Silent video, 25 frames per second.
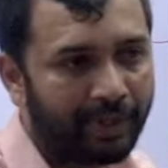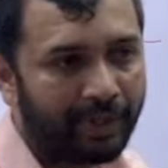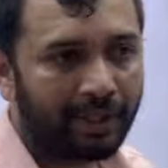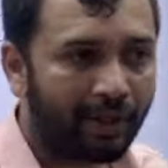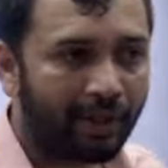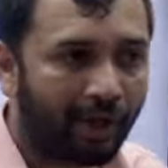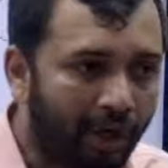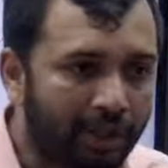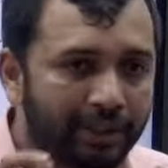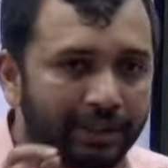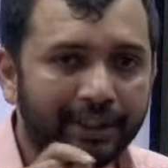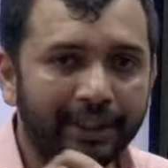
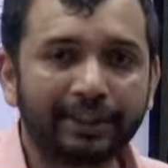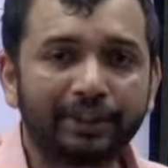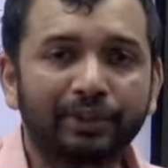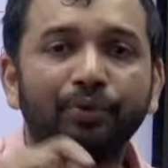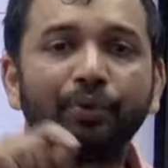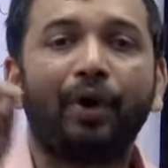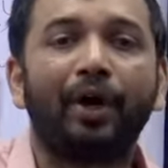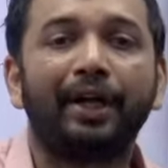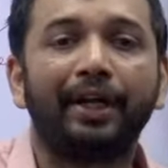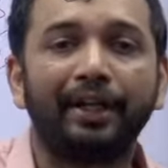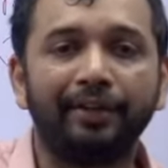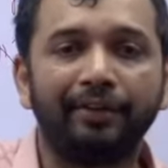not just
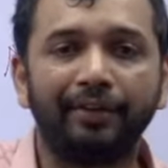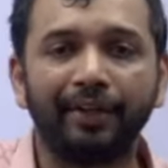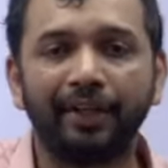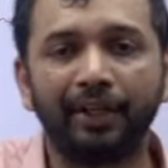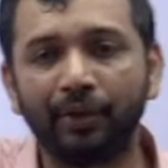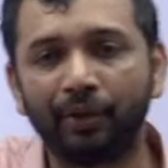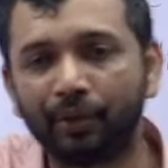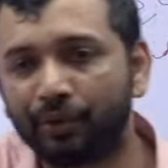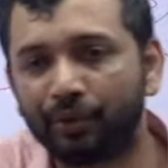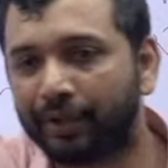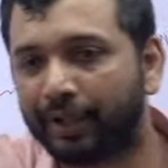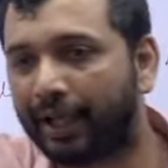what is in
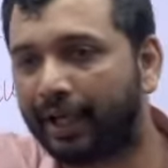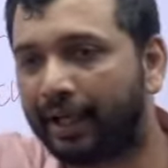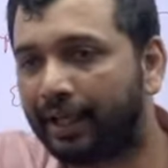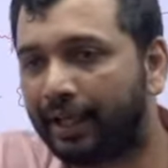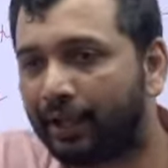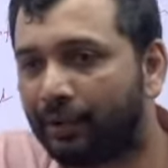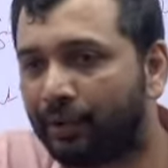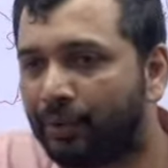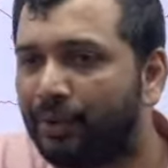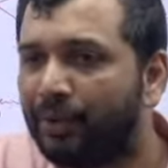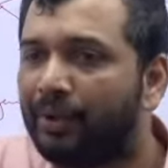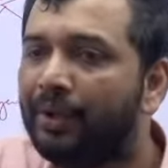news and,
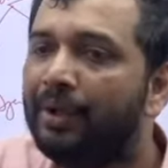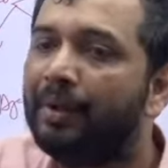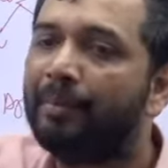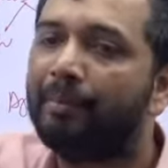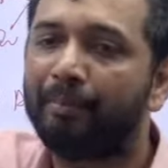you know,